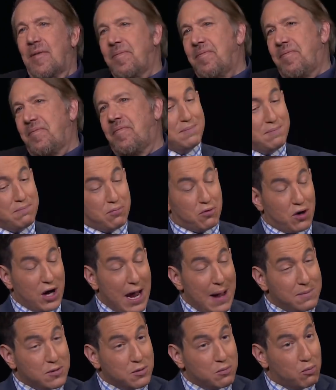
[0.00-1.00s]
It's
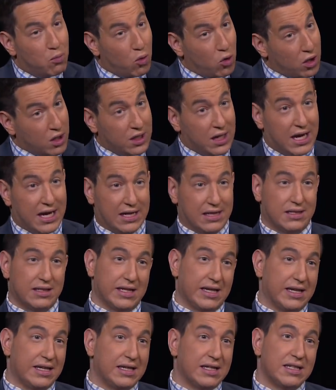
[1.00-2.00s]
perhaps more
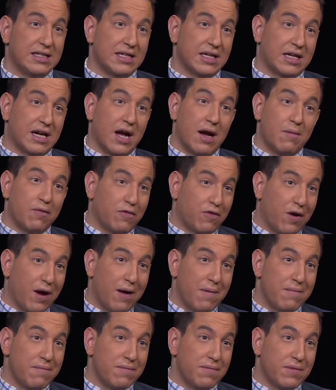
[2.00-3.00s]
likely to come
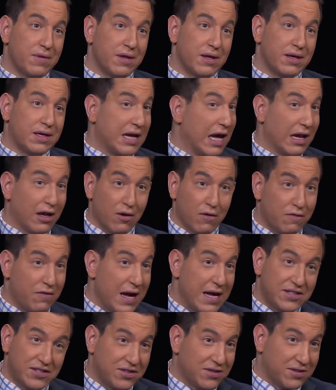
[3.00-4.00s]
from the yellow
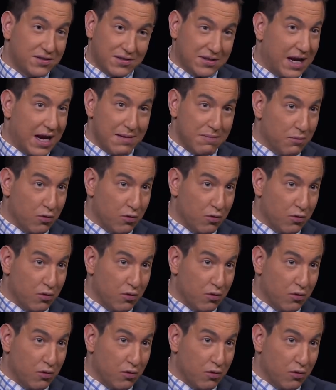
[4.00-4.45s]
vest type